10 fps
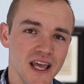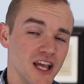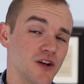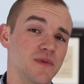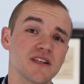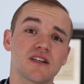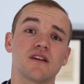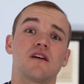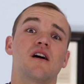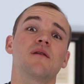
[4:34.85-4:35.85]
It could be as
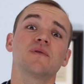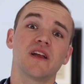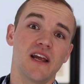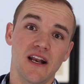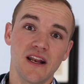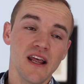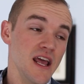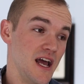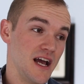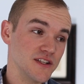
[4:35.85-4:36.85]
complicated
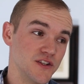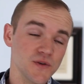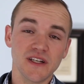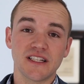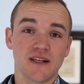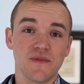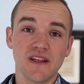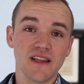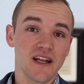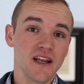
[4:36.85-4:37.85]
as doing
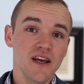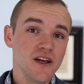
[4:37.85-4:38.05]
something that